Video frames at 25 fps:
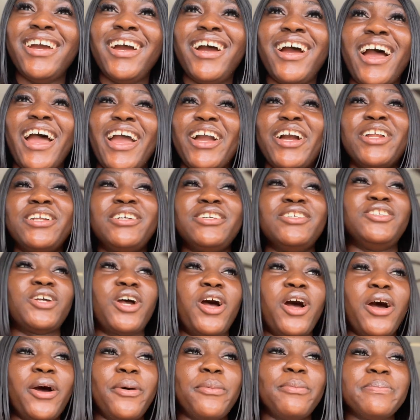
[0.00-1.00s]
I got a
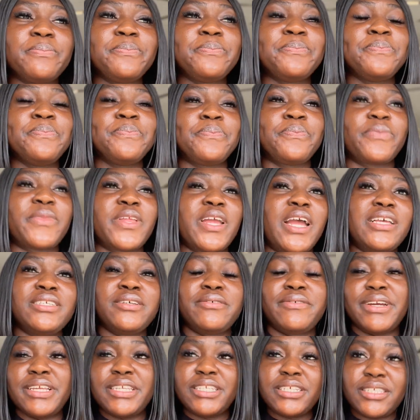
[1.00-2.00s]
job as a
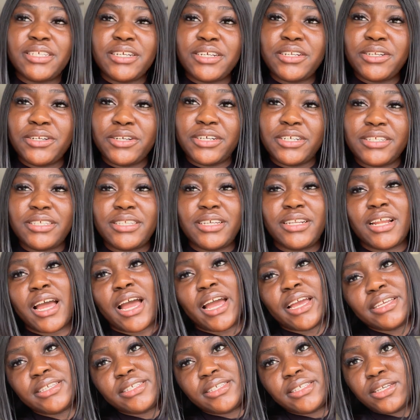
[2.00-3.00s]
registered nurse in the
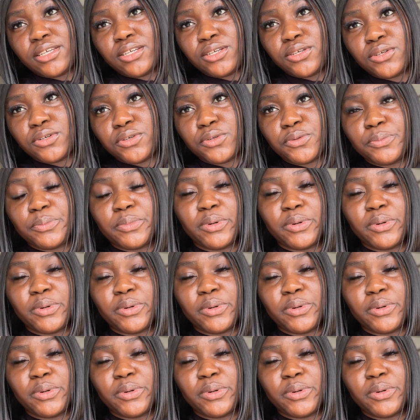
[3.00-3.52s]
ICU,